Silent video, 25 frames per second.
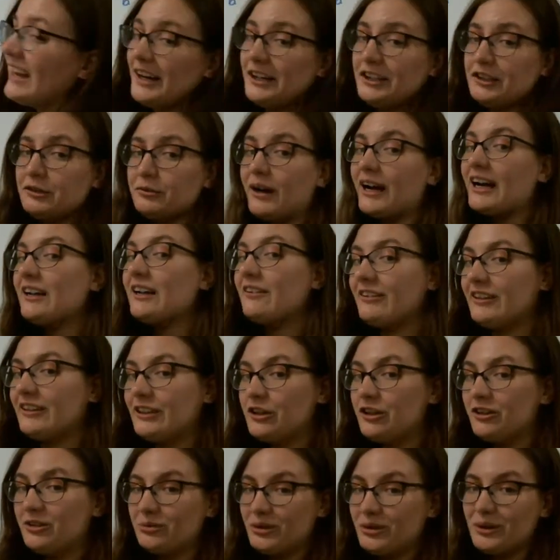And you might even
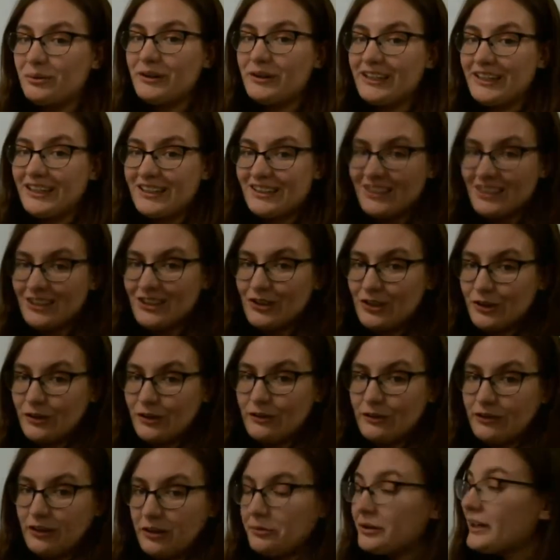know what we need to do
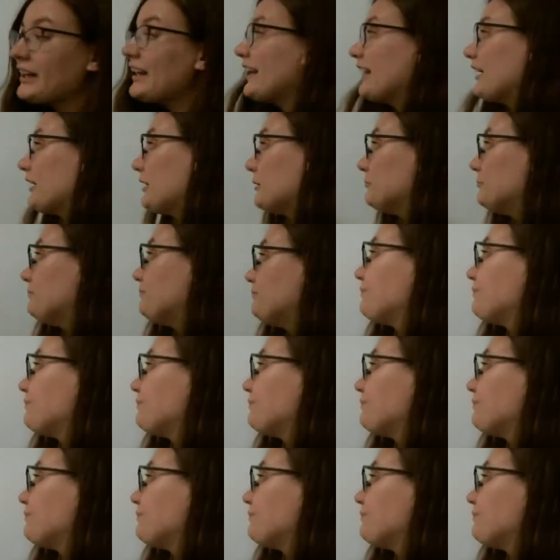from here.